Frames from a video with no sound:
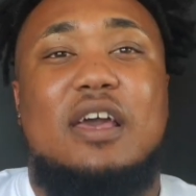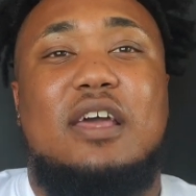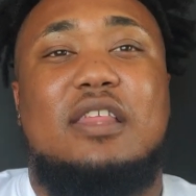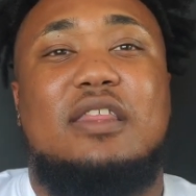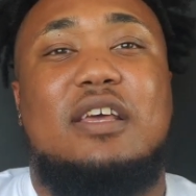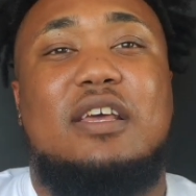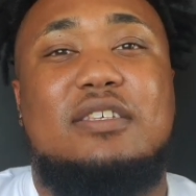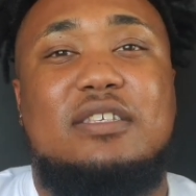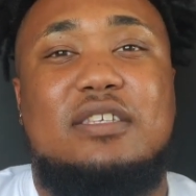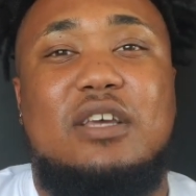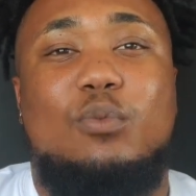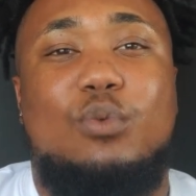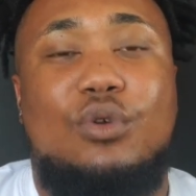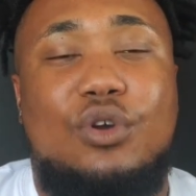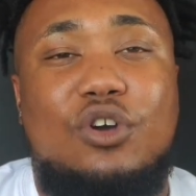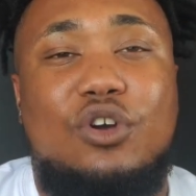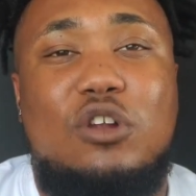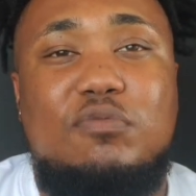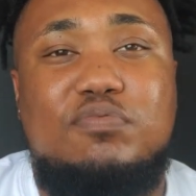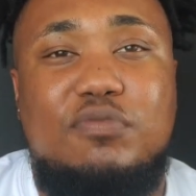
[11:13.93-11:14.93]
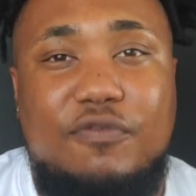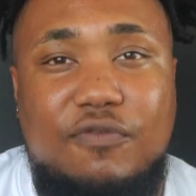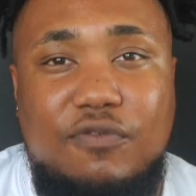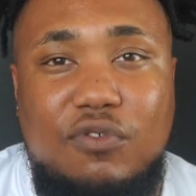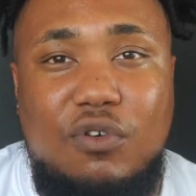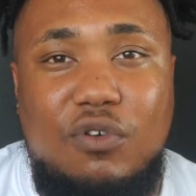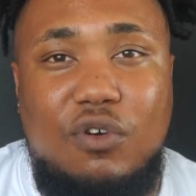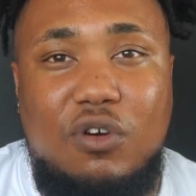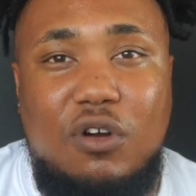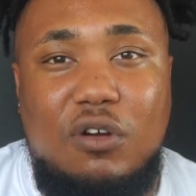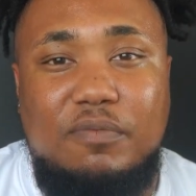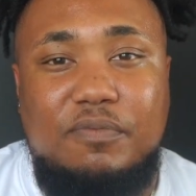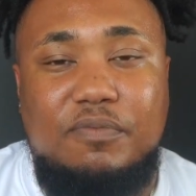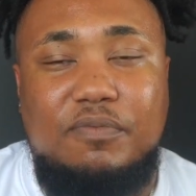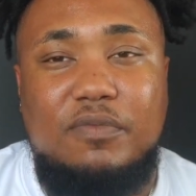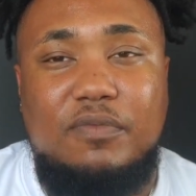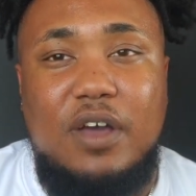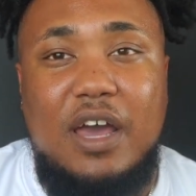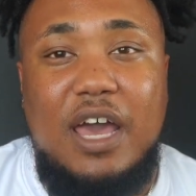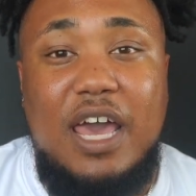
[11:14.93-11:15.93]
they said, we're going to perform
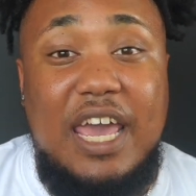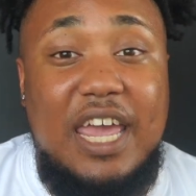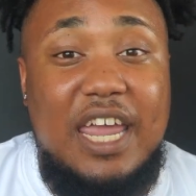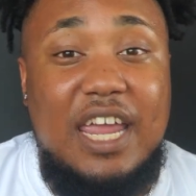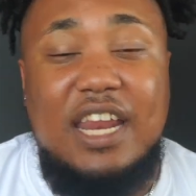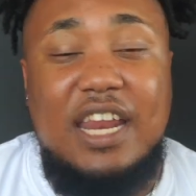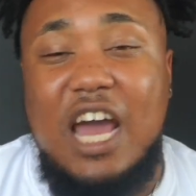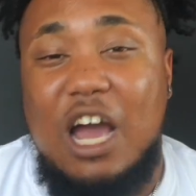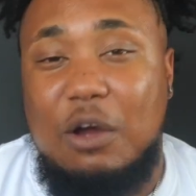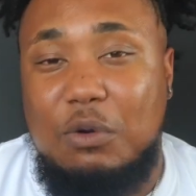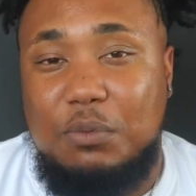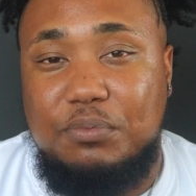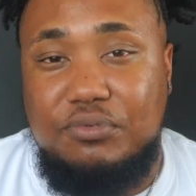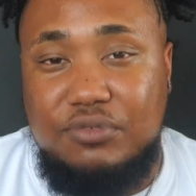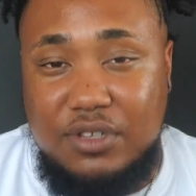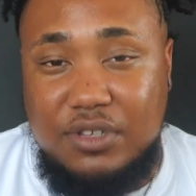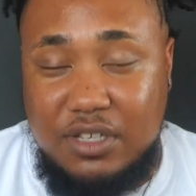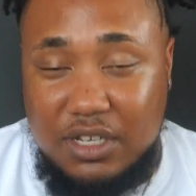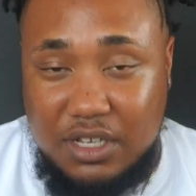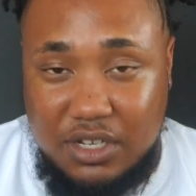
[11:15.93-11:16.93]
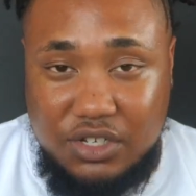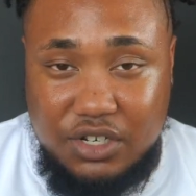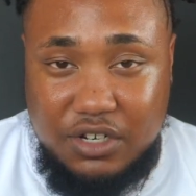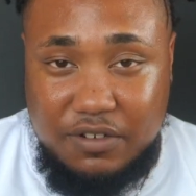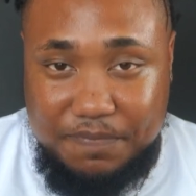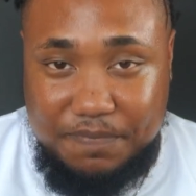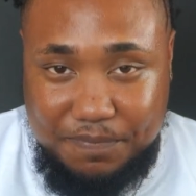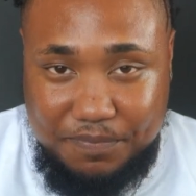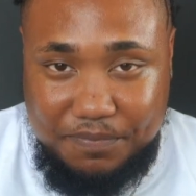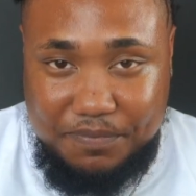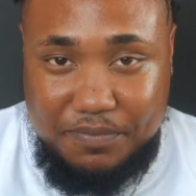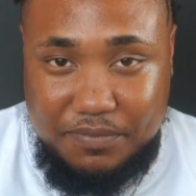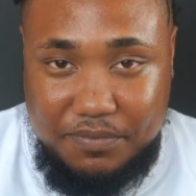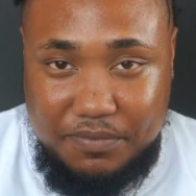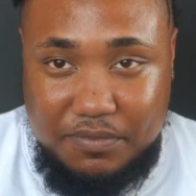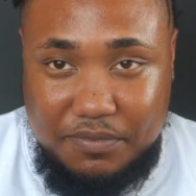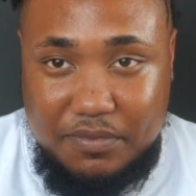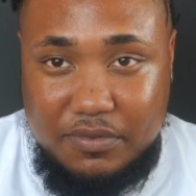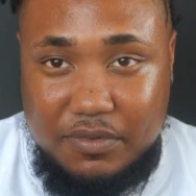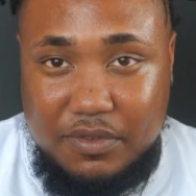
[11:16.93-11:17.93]
an 8-hour procedure.
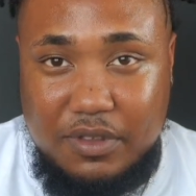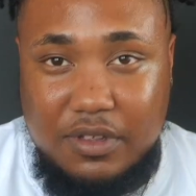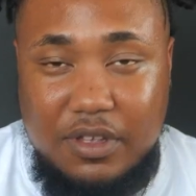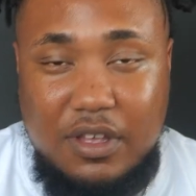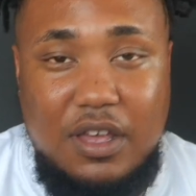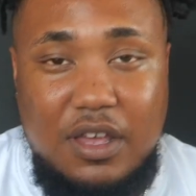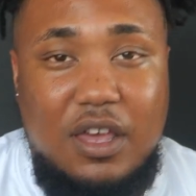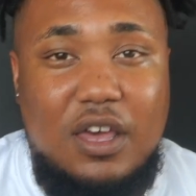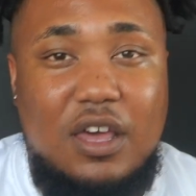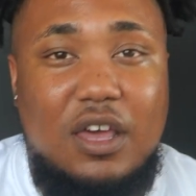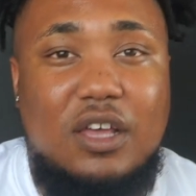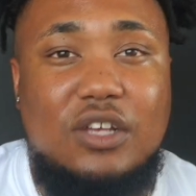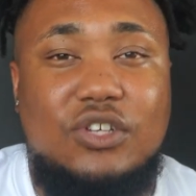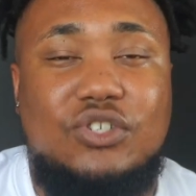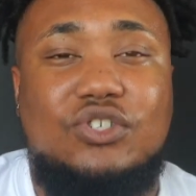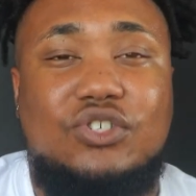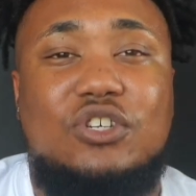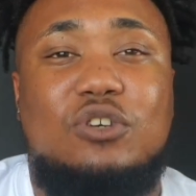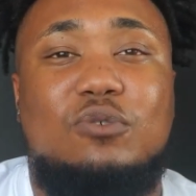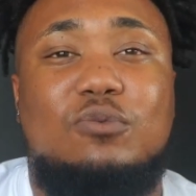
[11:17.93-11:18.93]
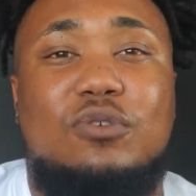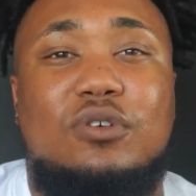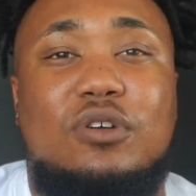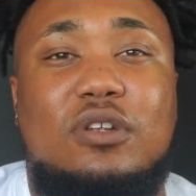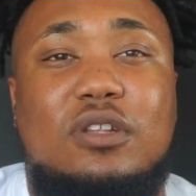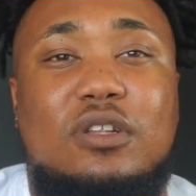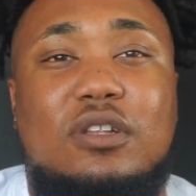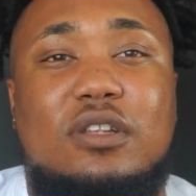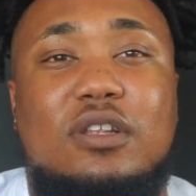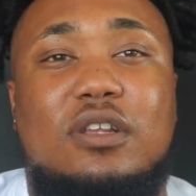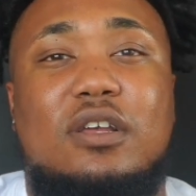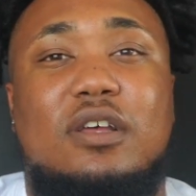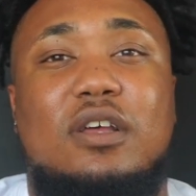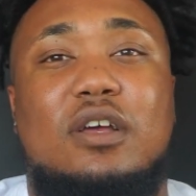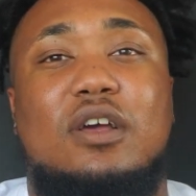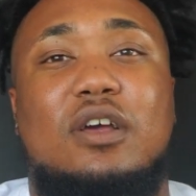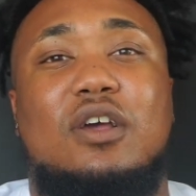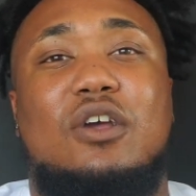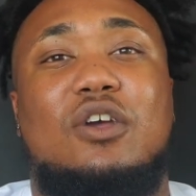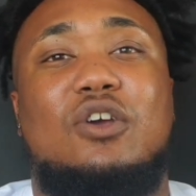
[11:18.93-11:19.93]
She would
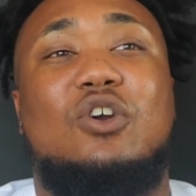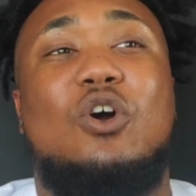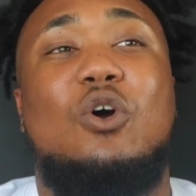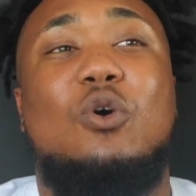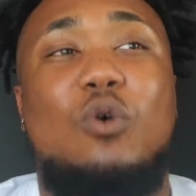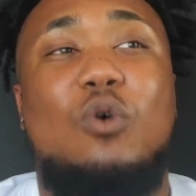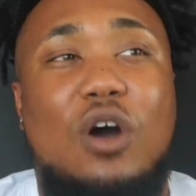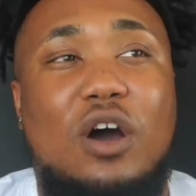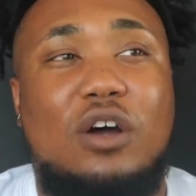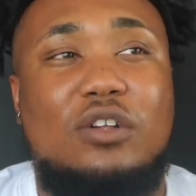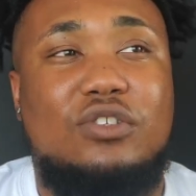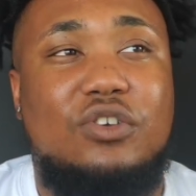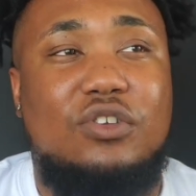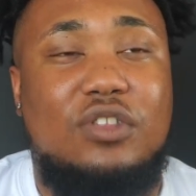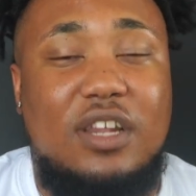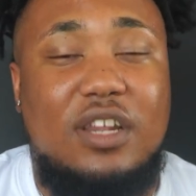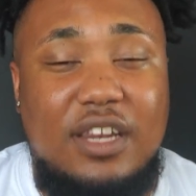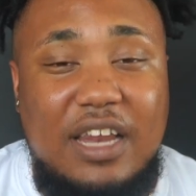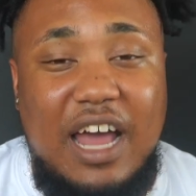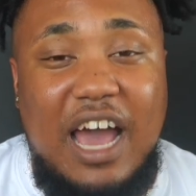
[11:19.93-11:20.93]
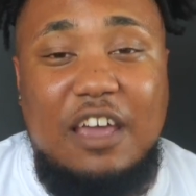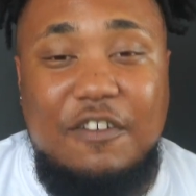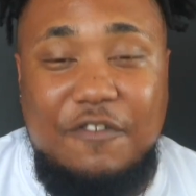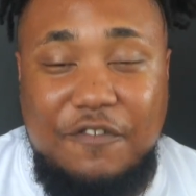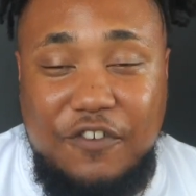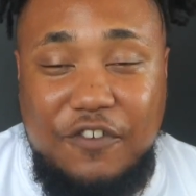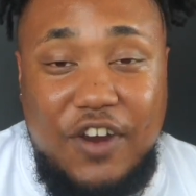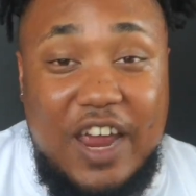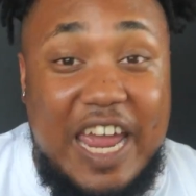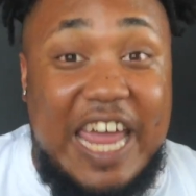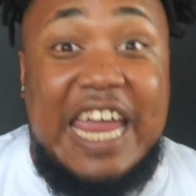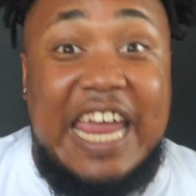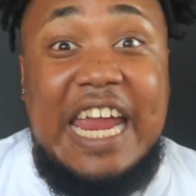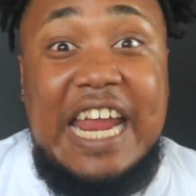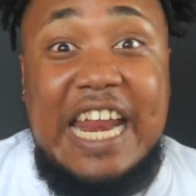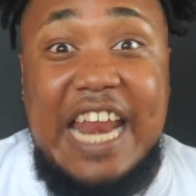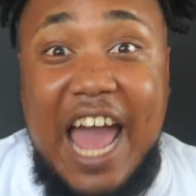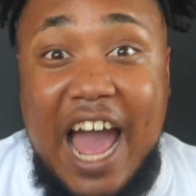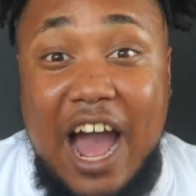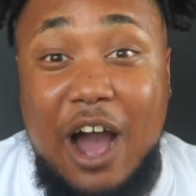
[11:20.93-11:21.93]
go under the knife for
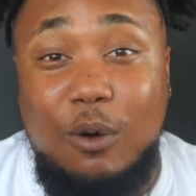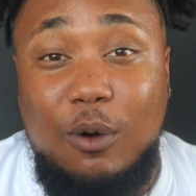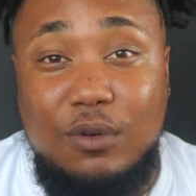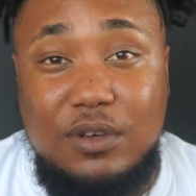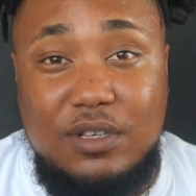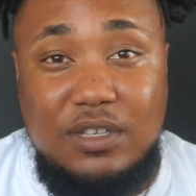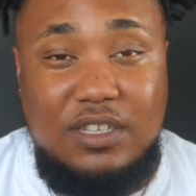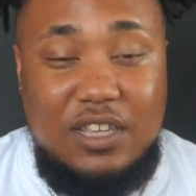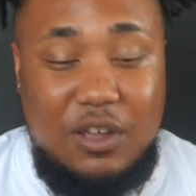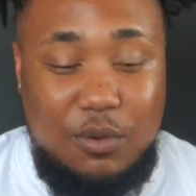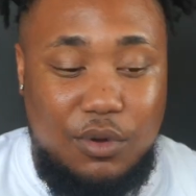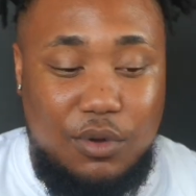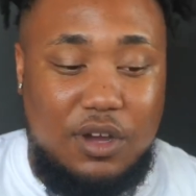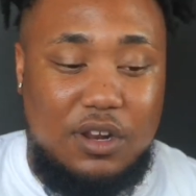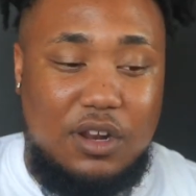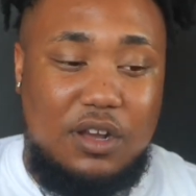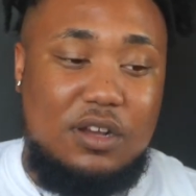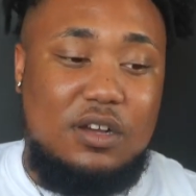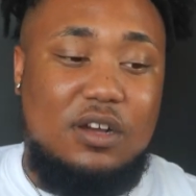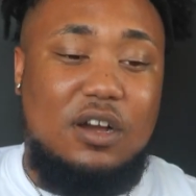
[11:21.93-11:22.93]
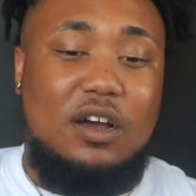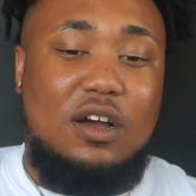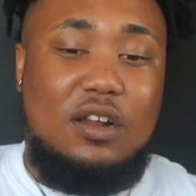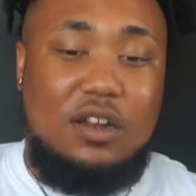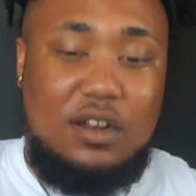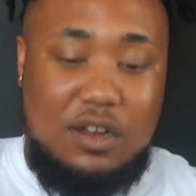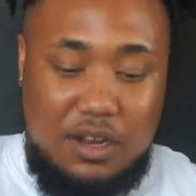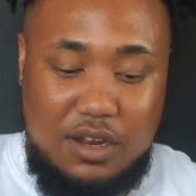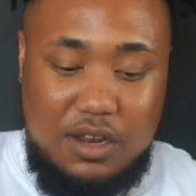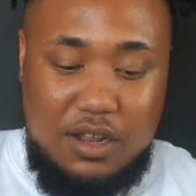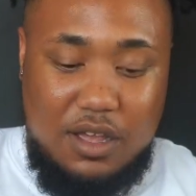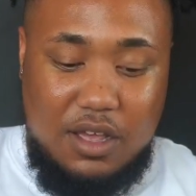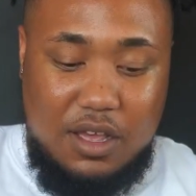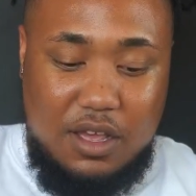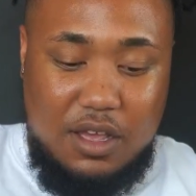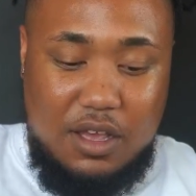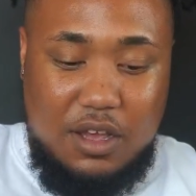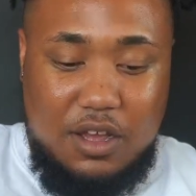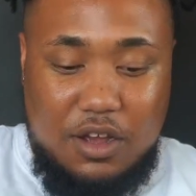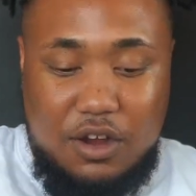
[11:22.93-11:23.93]
8 hours. They were going to cut
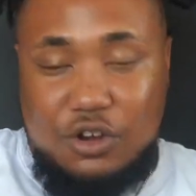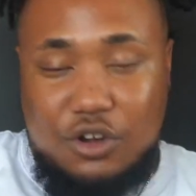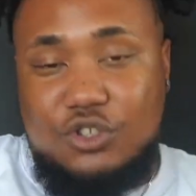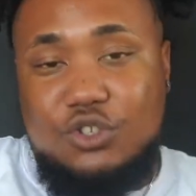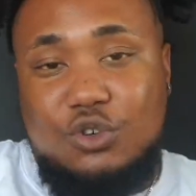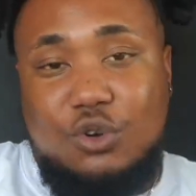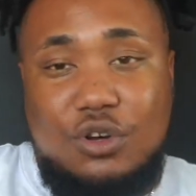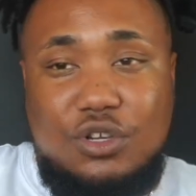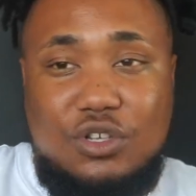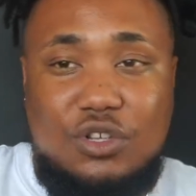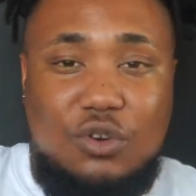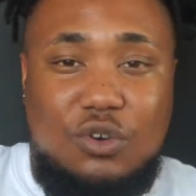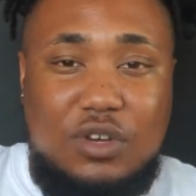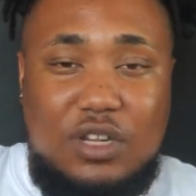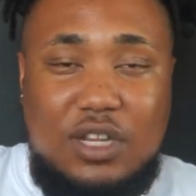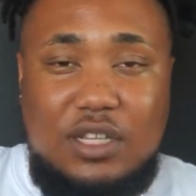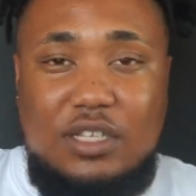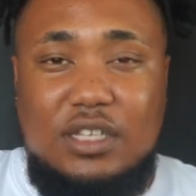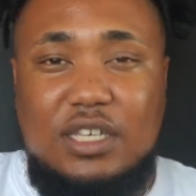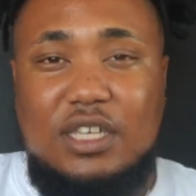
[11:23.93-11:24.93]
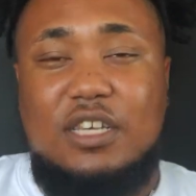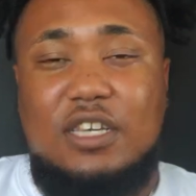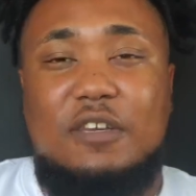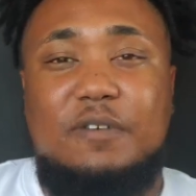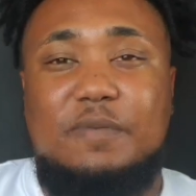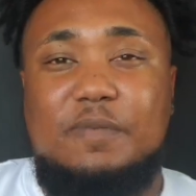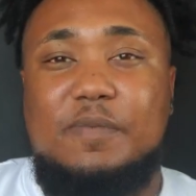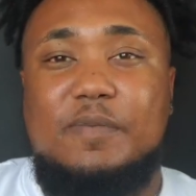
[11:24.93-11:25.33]
her torso in a T.